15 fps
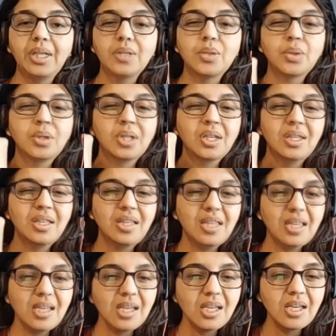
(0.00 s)
So the
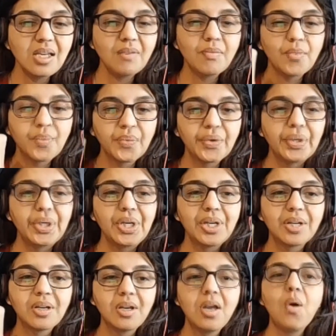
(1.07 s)
key word
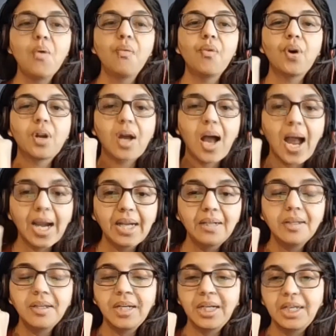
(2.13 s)
for
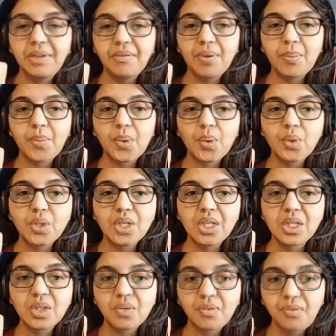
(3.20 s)
iterative approach
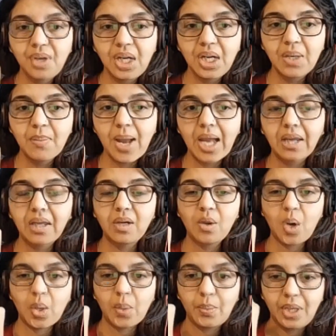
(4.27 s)
is feedback
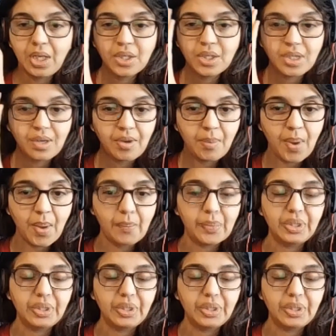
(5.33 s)
incorporation. Remember